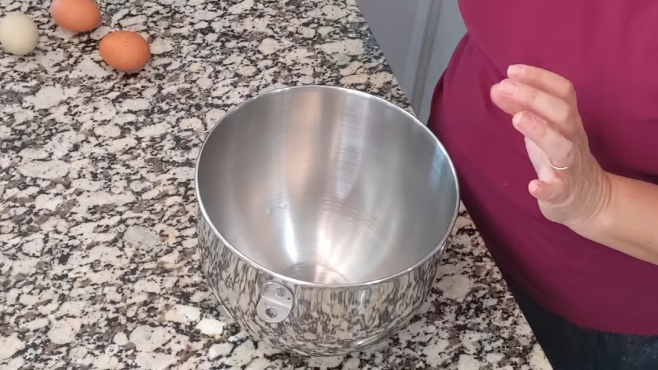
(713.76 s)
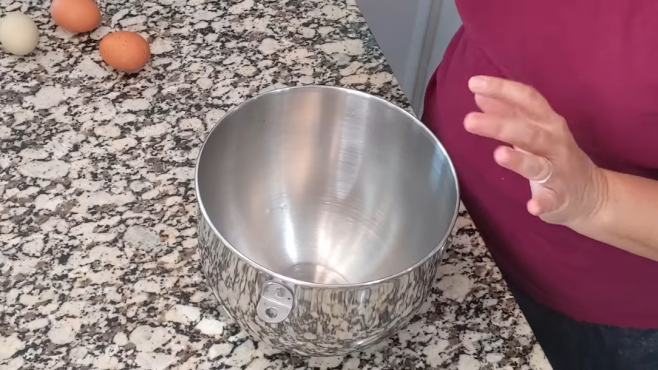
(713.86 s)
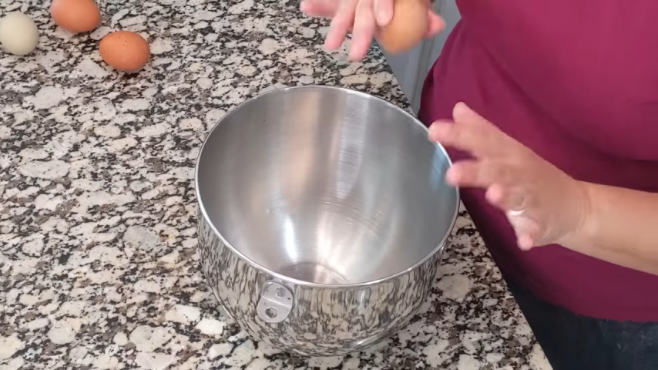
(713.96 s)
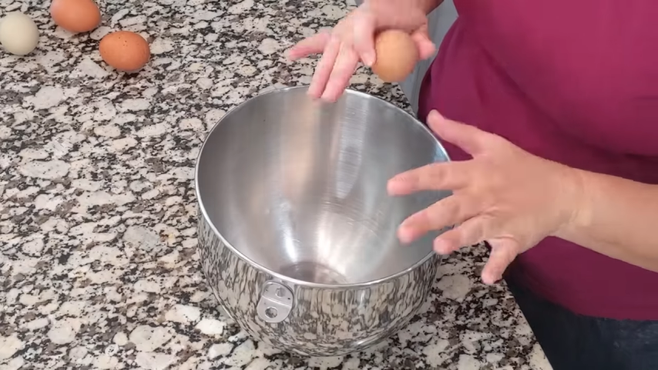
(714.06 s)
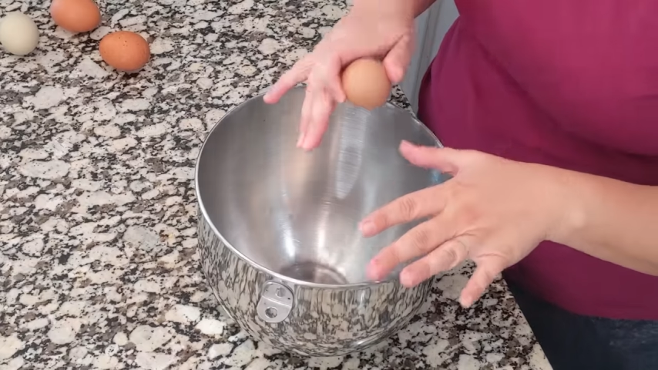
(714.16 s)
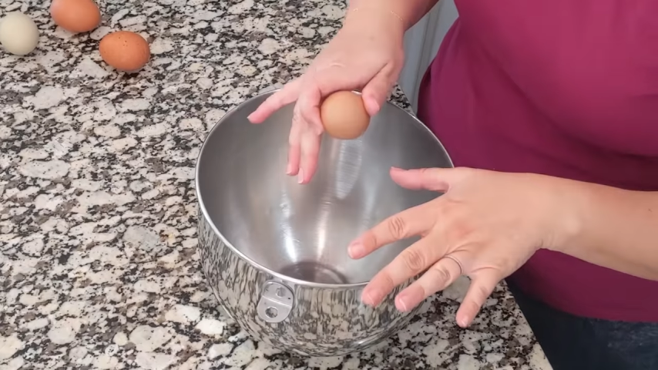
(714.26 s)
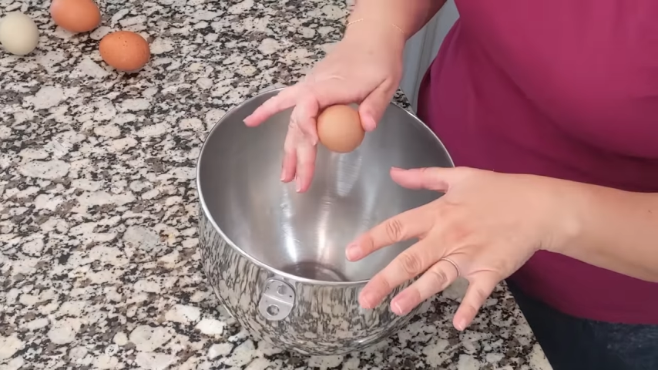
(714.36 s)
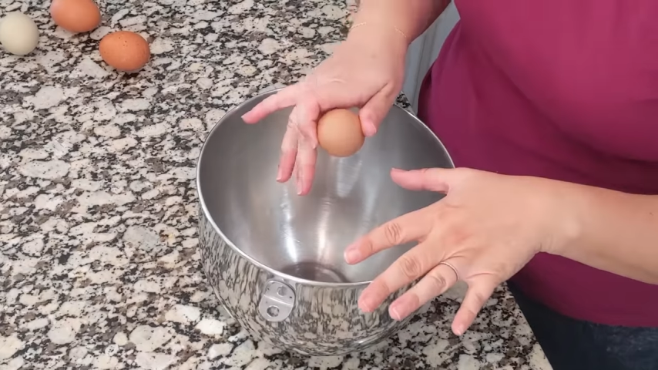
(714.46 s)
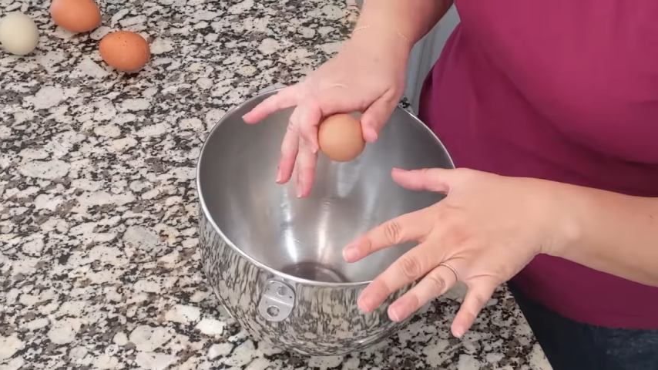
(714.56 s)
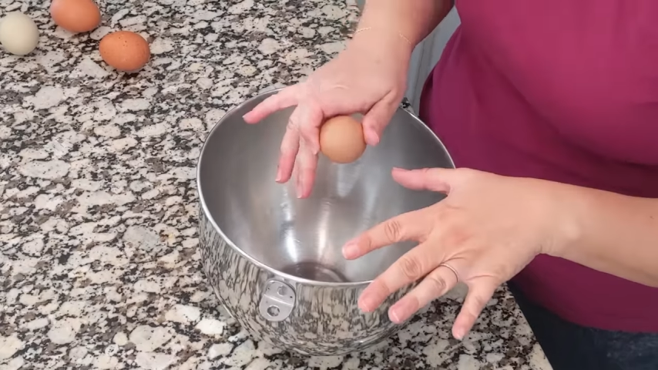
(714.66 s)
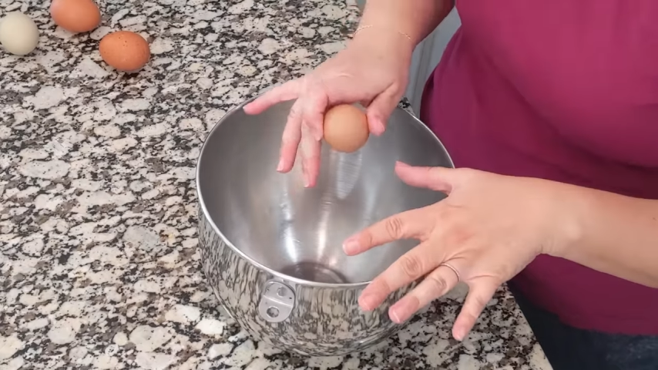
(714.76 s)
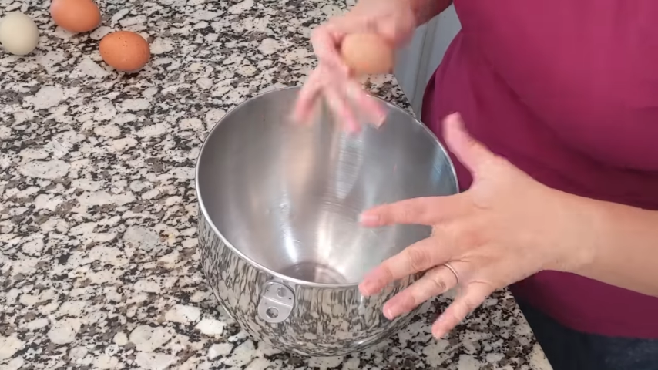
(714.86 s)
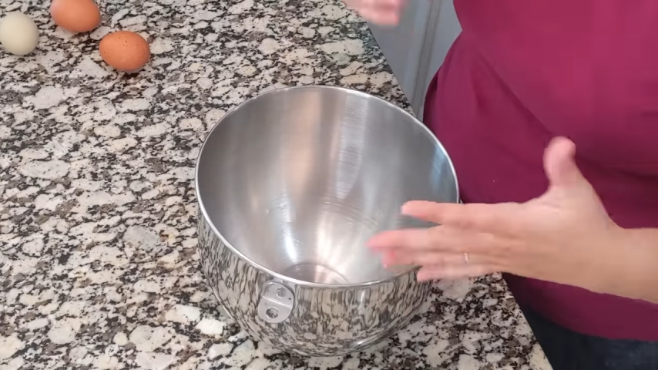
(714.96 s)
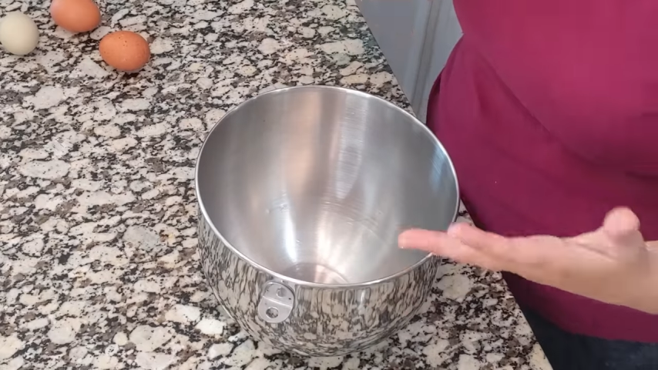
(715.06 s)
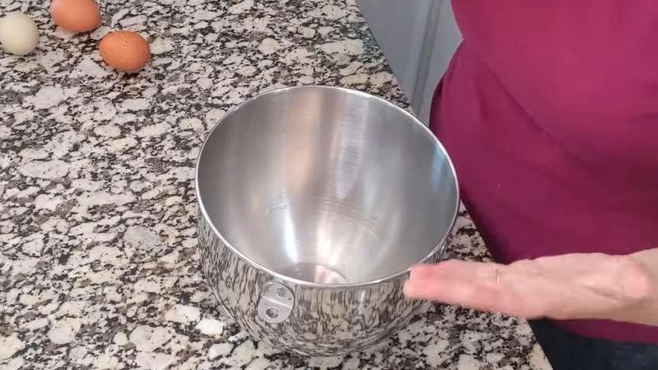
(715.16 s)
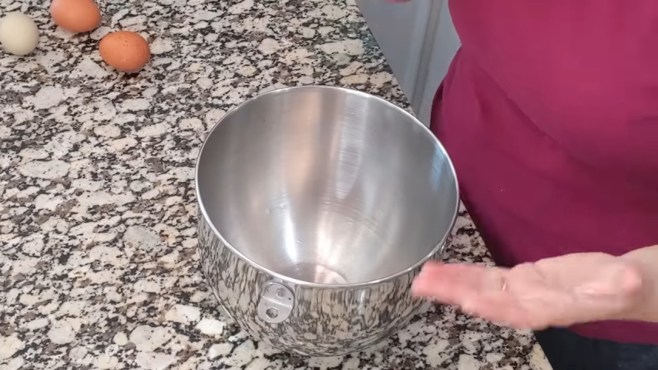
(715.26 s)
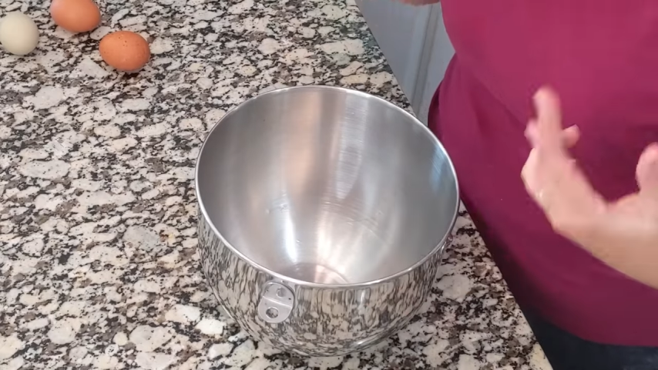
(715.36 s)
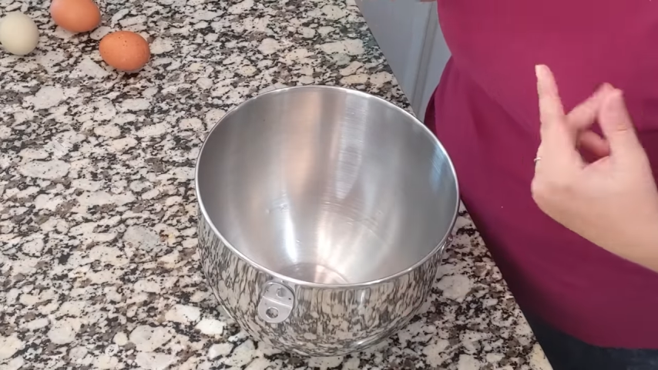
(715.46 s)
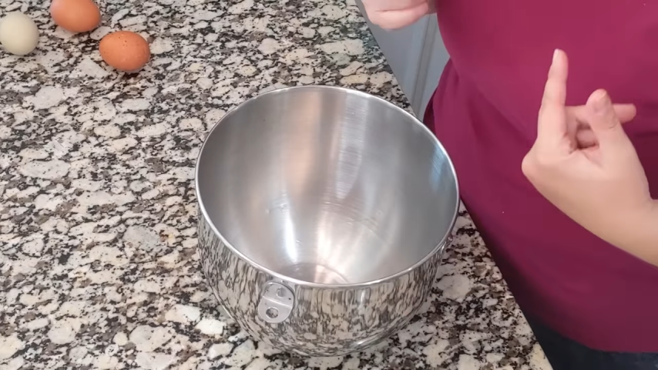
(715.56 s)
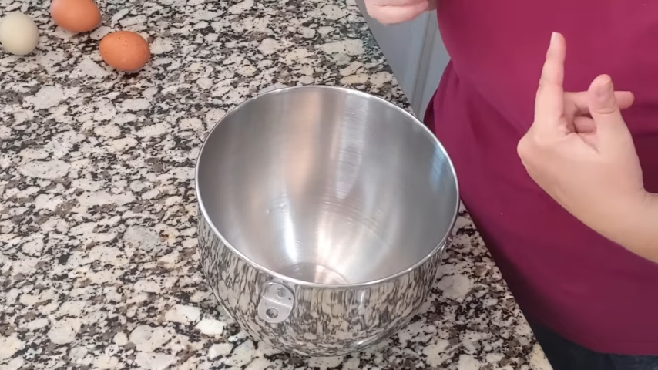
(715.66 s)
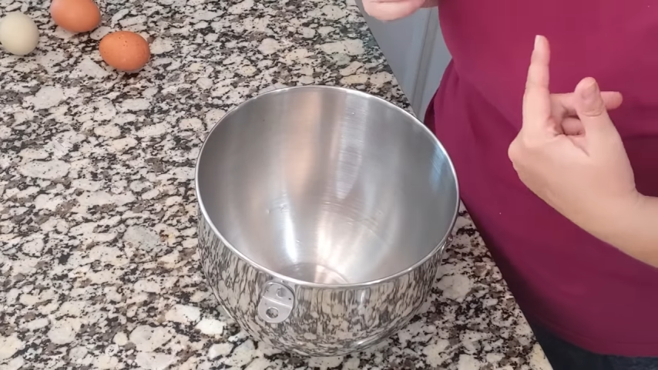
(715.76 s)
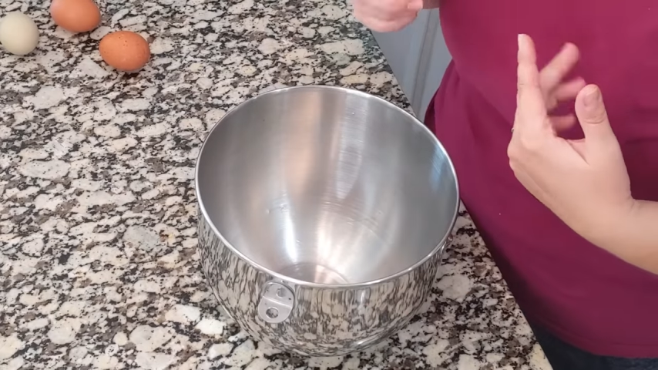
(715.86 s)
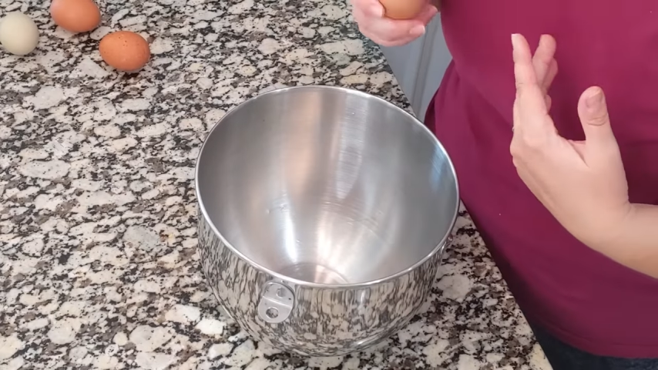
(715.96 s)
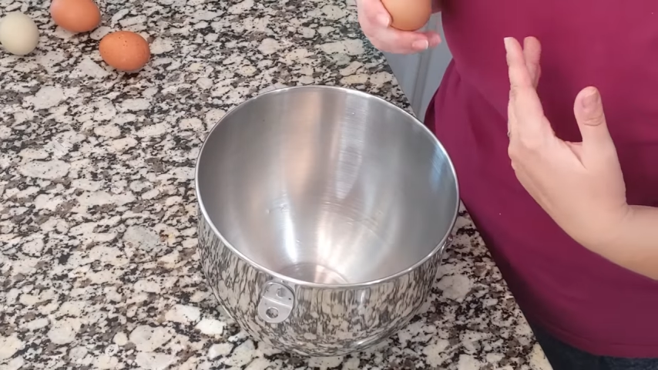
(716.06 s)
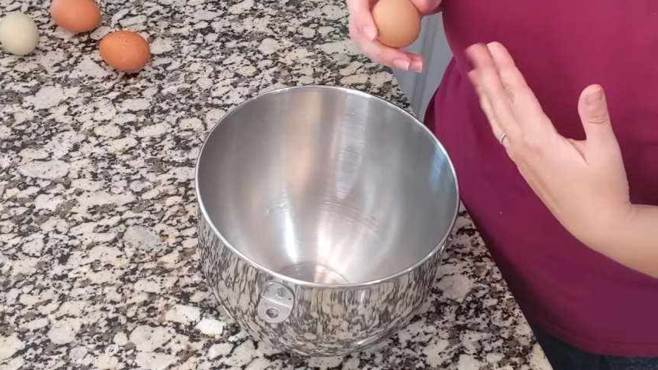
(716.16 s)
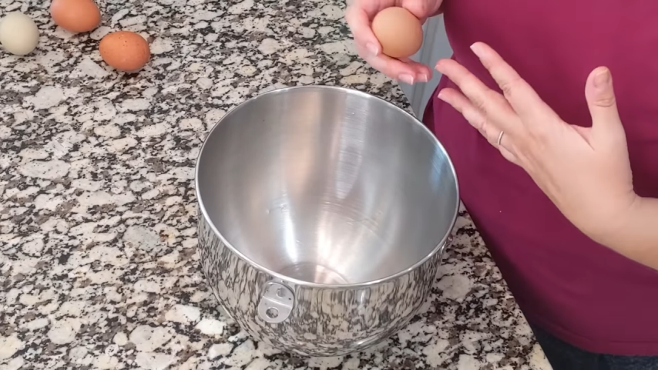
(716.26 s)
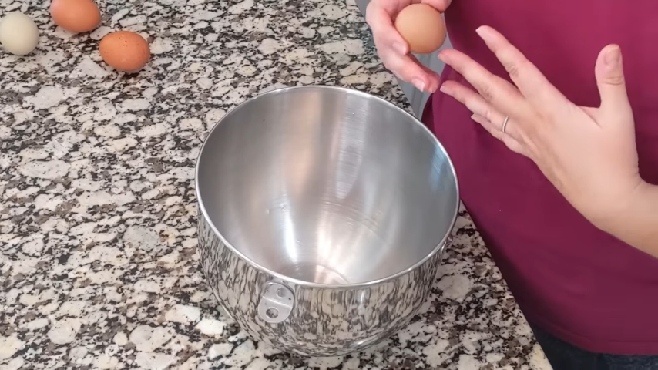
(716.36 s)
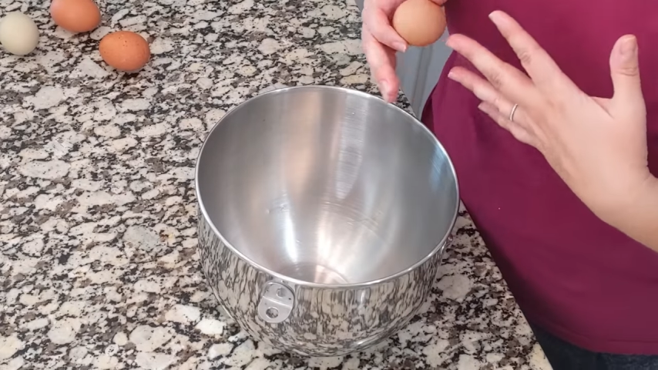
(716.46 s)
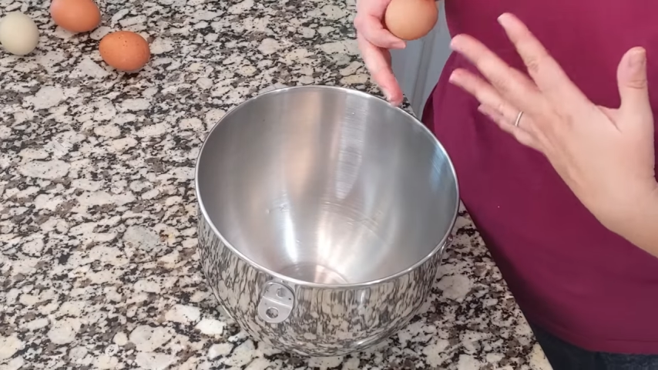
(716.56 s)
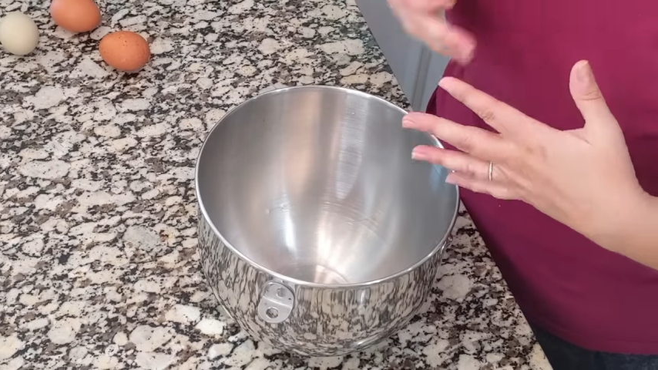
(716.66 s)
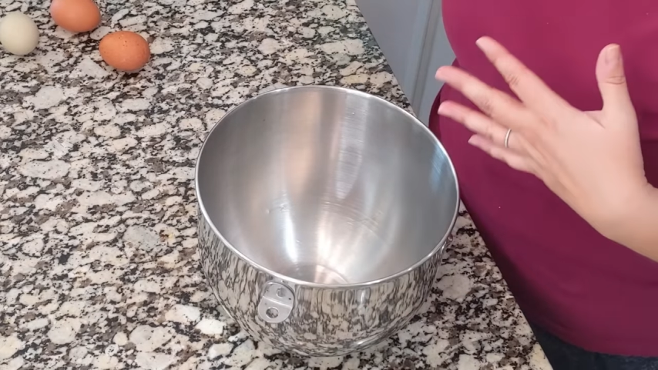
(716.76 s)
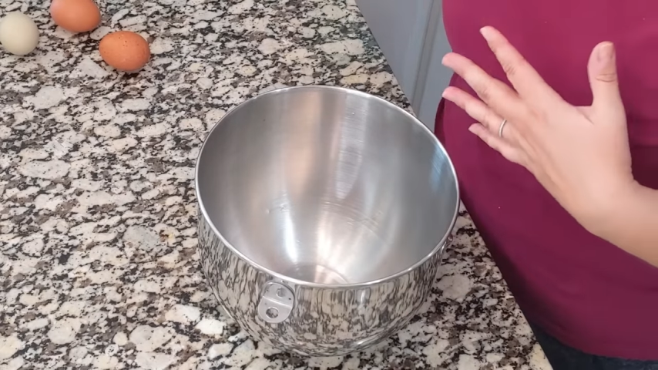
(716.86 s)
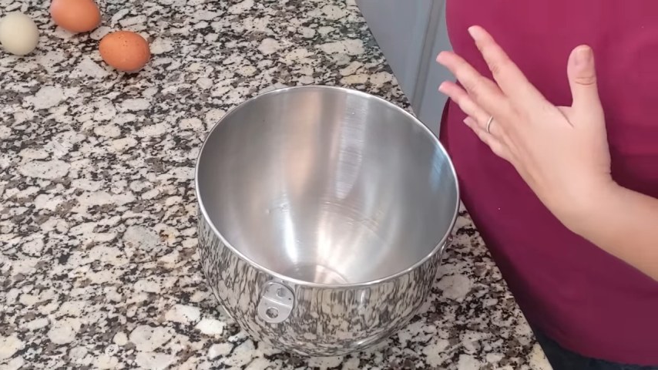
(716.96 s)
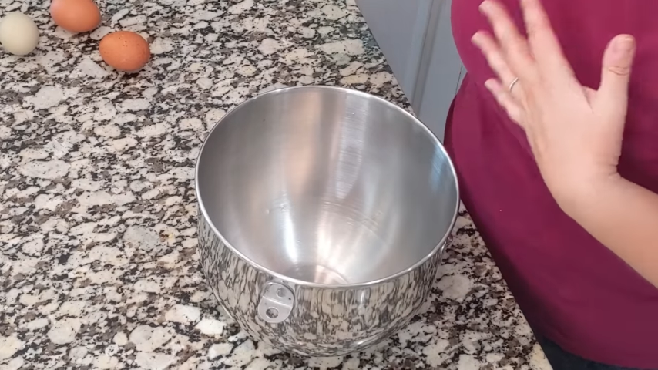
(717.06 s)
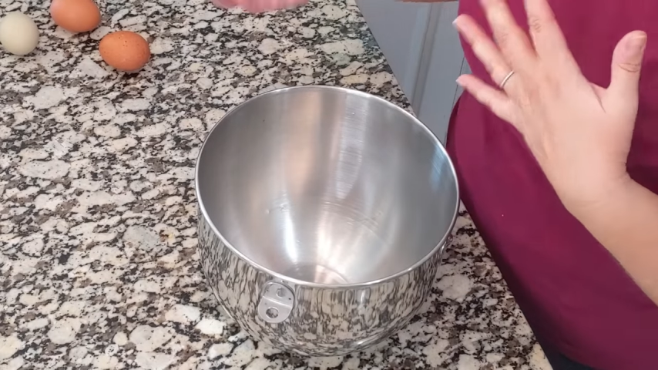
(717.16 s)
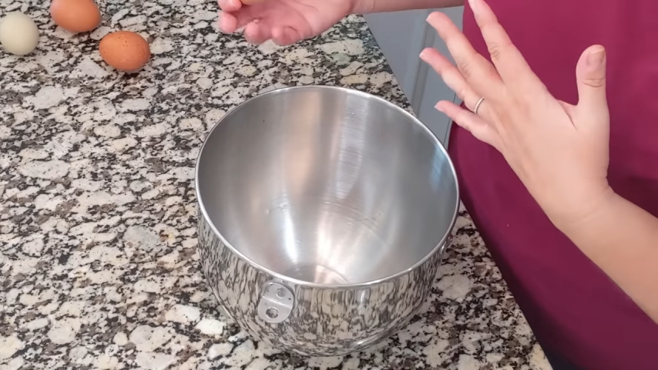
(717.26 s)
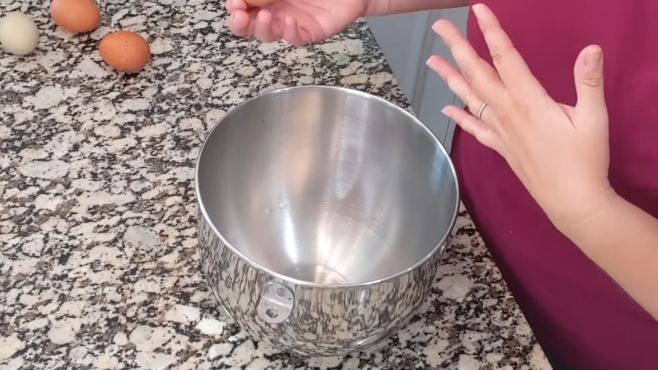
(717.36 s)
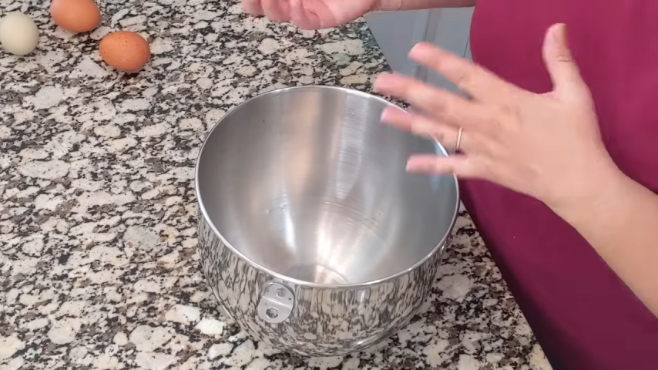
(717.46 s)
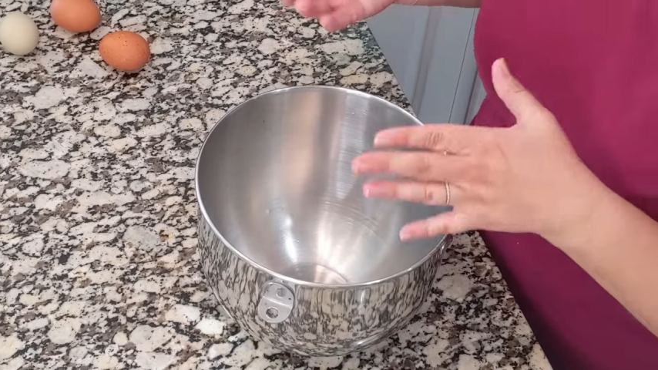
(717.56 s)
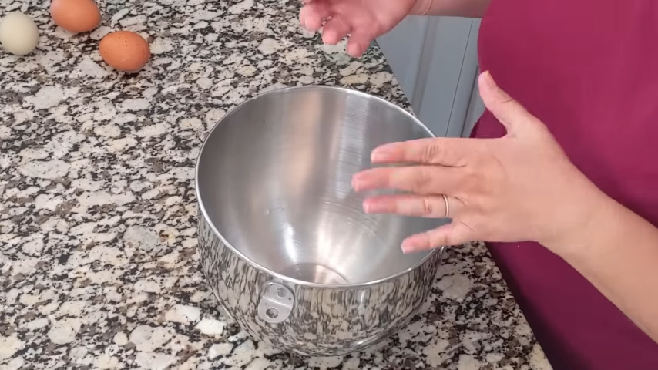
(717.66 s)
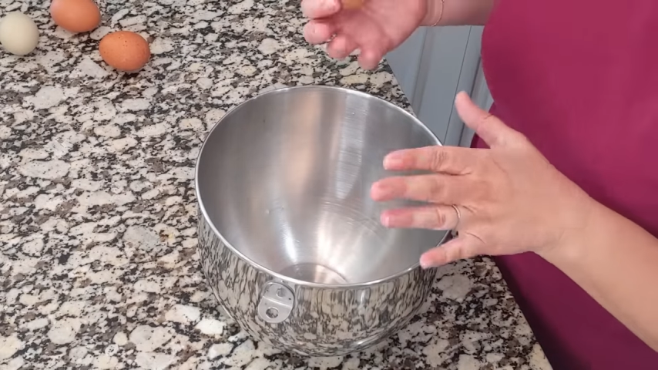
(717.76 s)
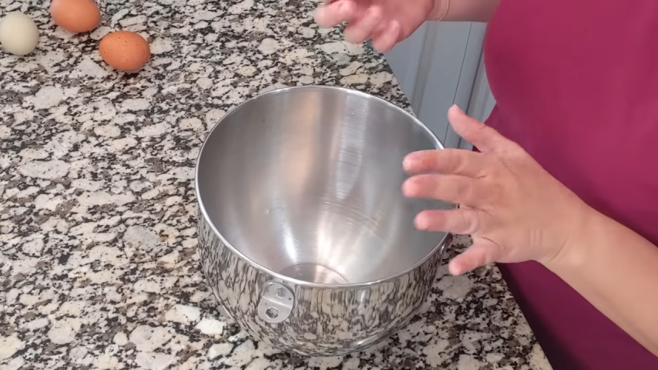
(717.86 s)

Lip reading: (no speaker visible)